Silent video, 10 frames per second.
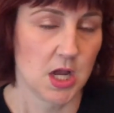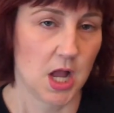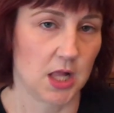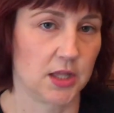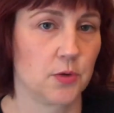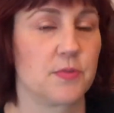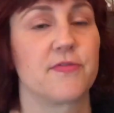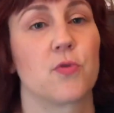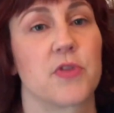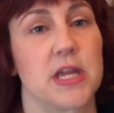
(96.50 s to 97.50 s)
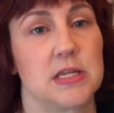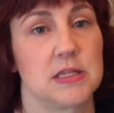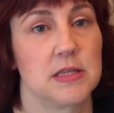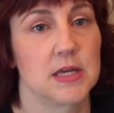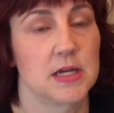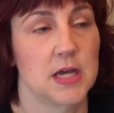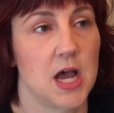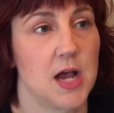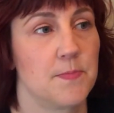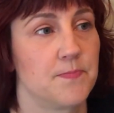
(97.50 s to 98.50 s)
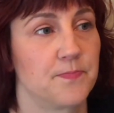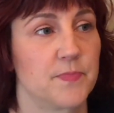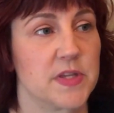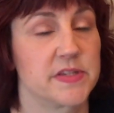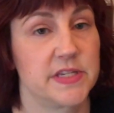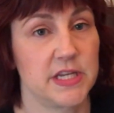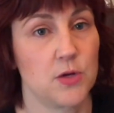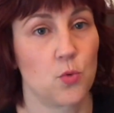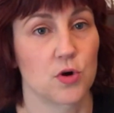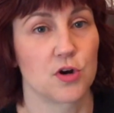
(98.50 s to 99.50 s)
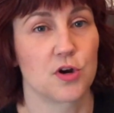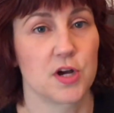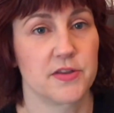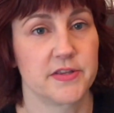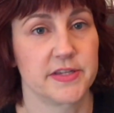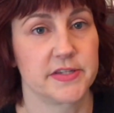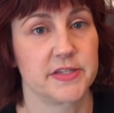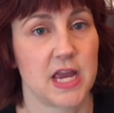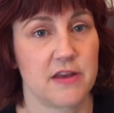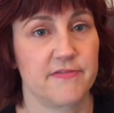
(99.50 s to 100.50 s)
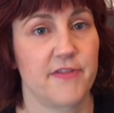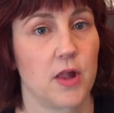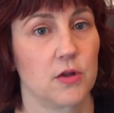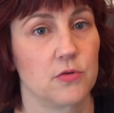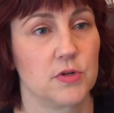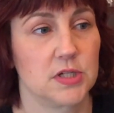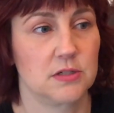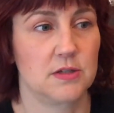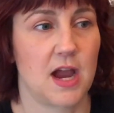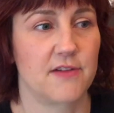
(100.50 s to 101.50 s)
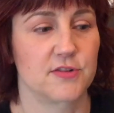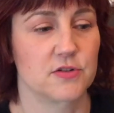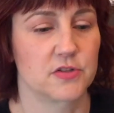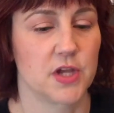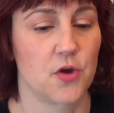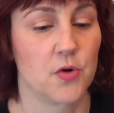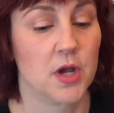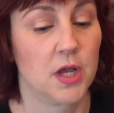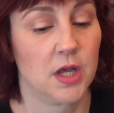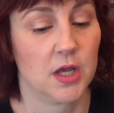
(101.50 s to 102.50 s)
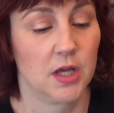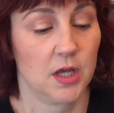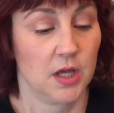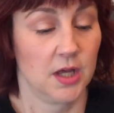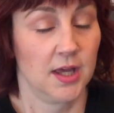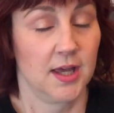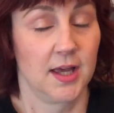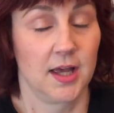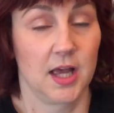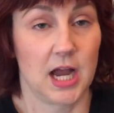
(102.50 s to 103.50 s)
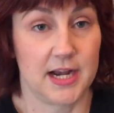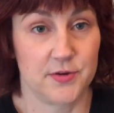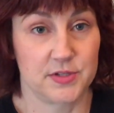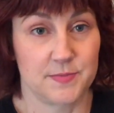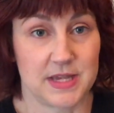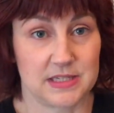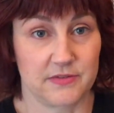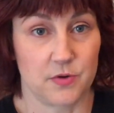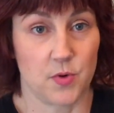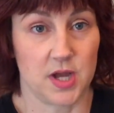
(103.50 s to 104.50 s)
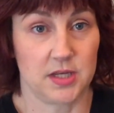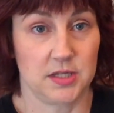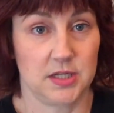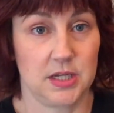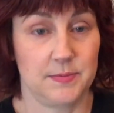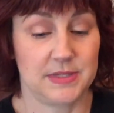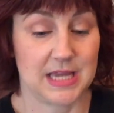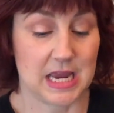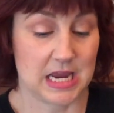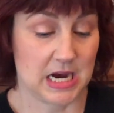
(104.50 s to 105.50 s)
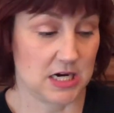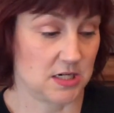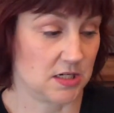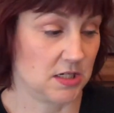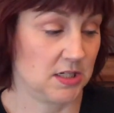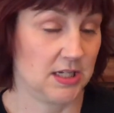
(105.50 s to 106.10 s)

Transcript: a little before they did the city order, and then the state followed after. So I know it's a mess, everyone, but take care.